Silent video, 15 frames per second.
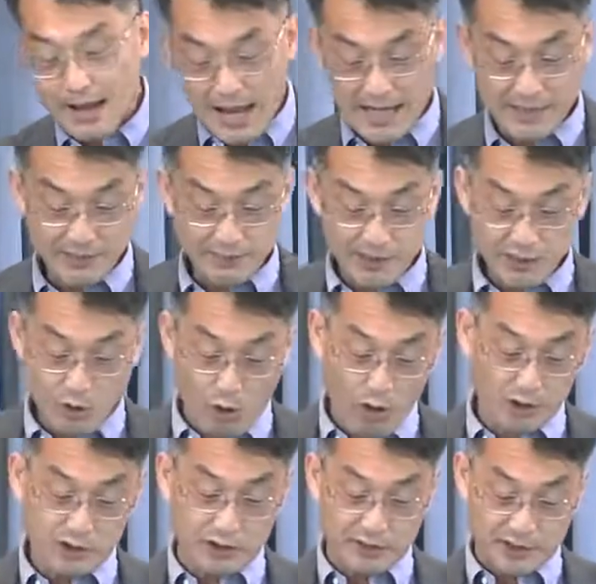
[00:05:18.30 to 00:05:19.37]
And he went
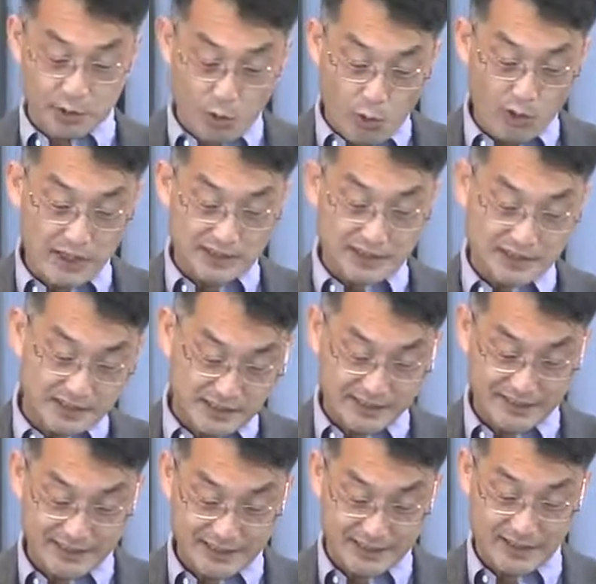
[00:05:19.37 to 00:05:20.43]
on to record a
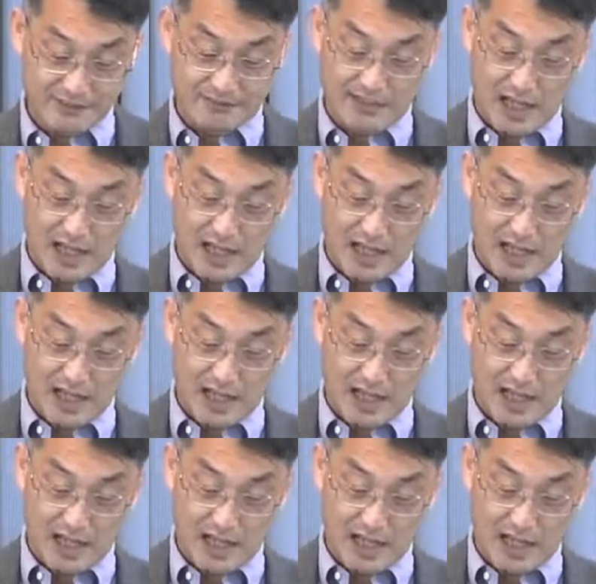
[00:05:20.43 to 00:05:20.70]
series of